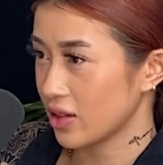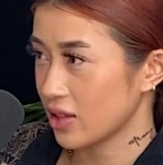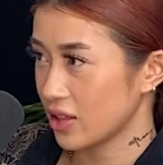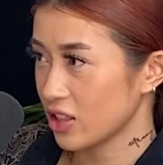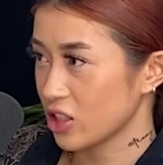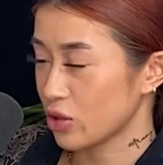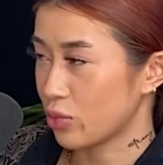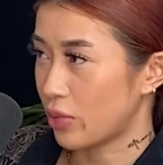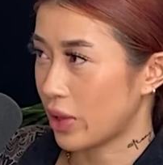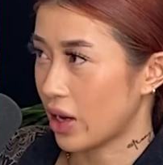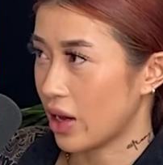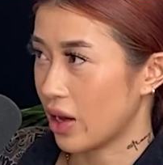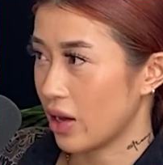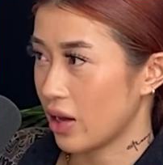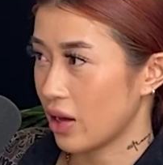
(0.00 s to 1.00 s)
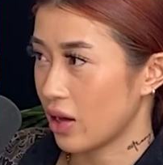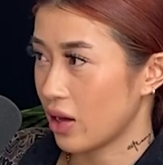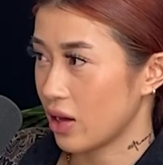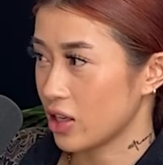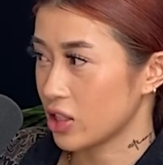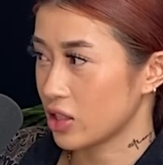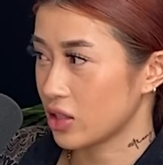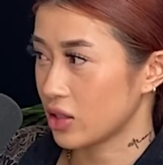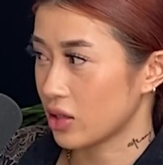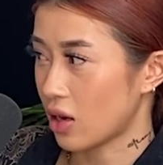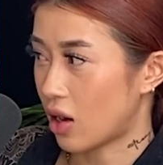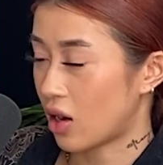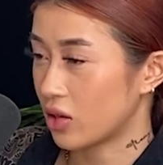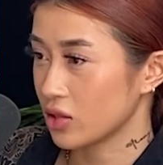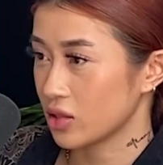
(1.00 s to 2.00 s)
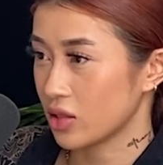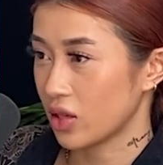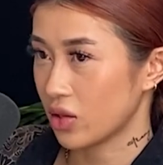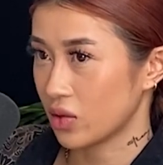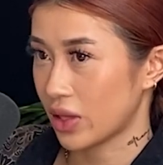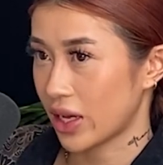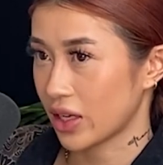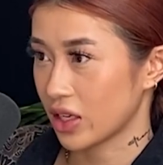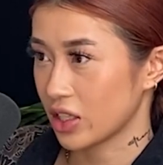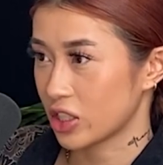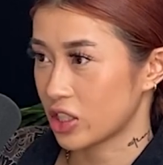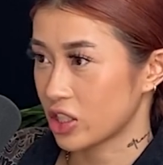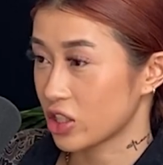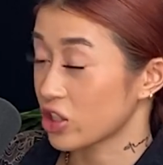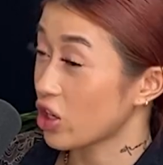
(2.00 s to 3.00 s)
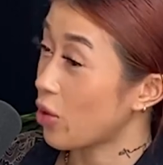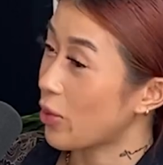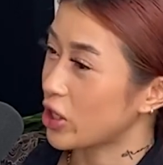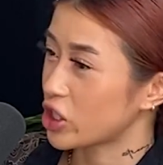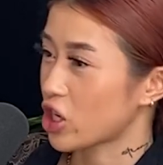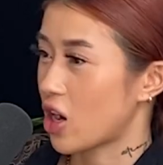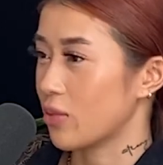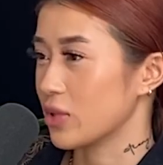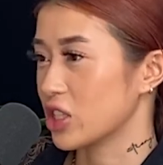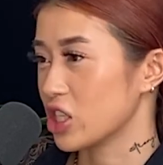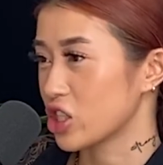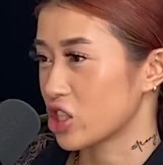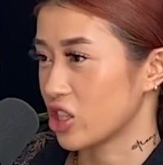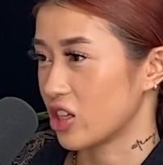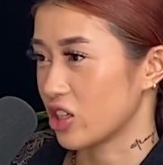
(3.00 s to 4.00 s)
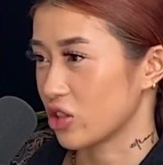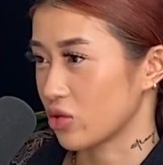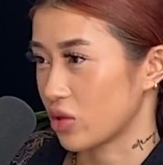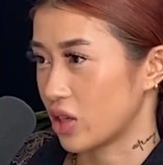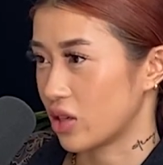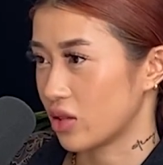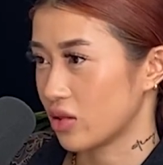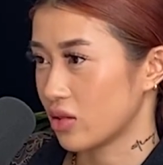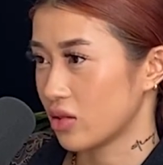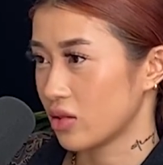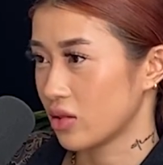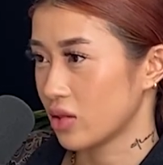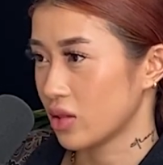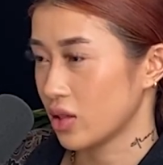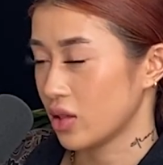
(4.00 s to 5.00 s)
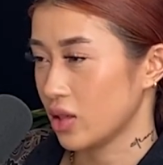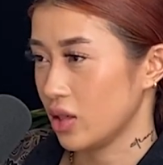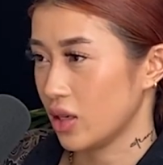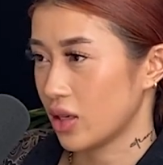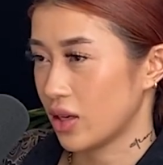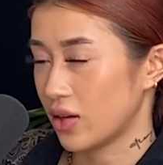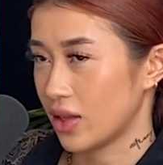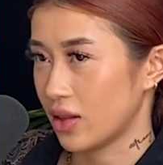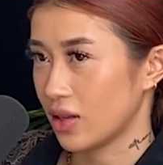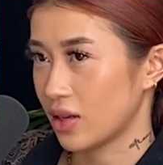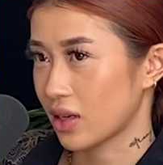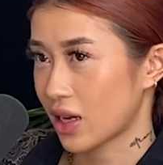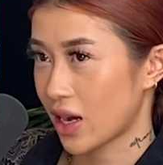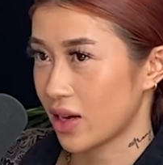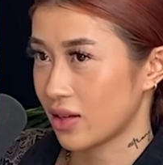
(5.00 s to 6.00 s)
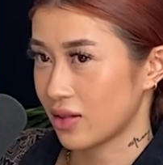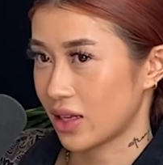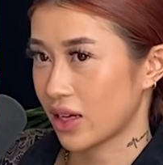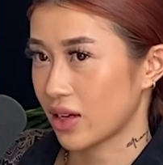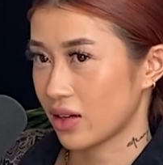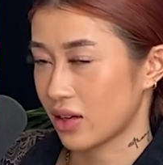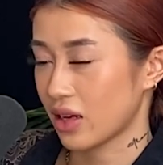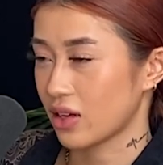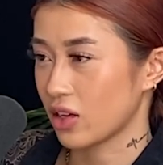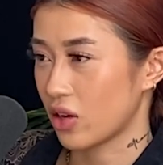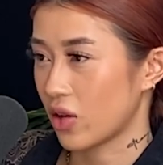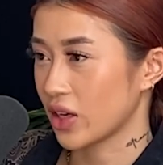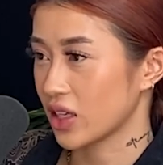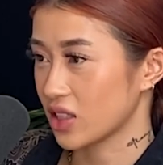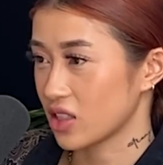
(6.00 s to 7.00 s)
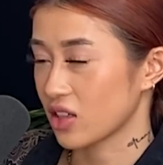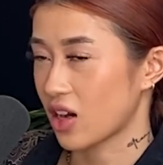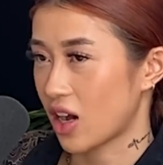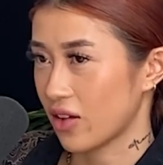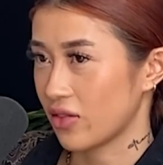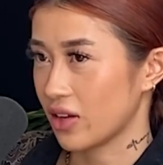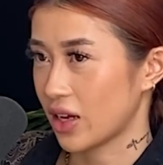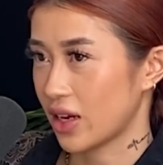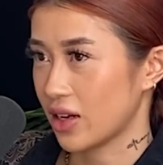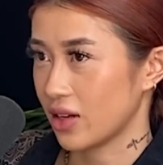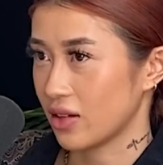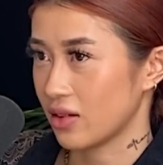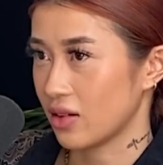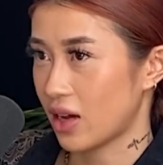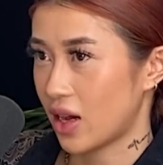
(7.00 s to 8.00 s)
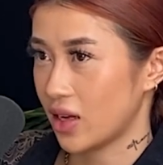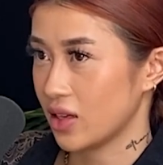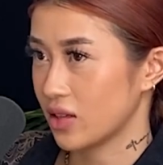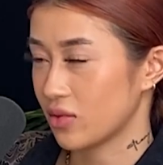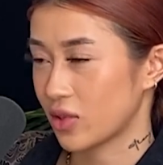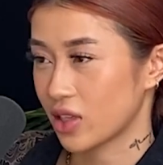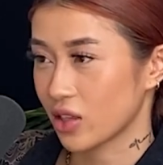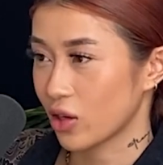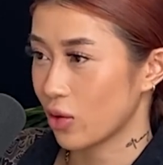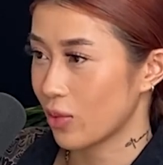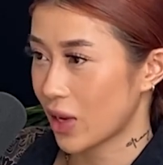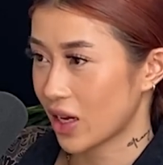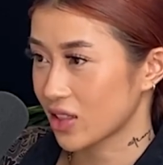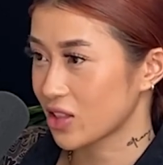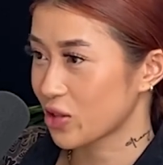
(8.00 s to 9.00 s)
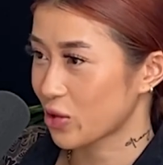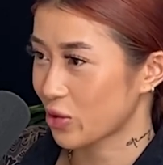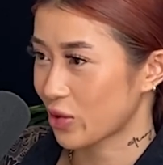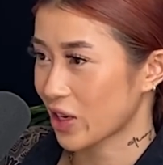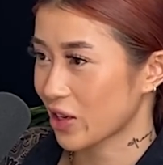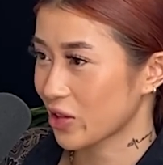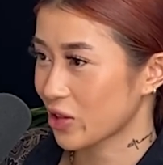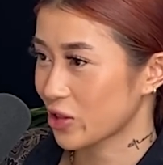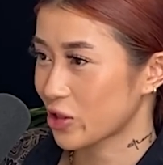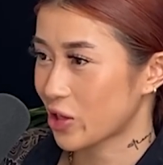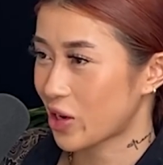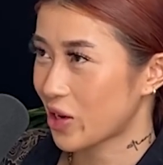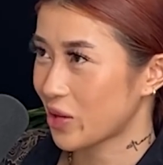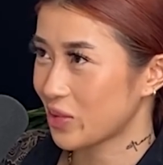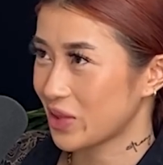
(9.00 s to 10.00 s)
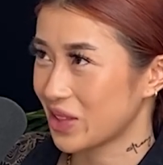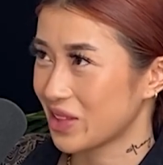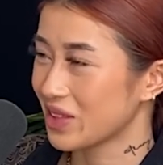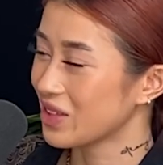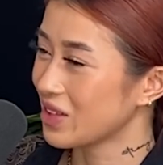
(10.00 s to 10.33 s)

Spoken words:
list, but also like it's just so much competition as well. You know, and then kind of like going into coffee, I didn't want to go back to a regular job and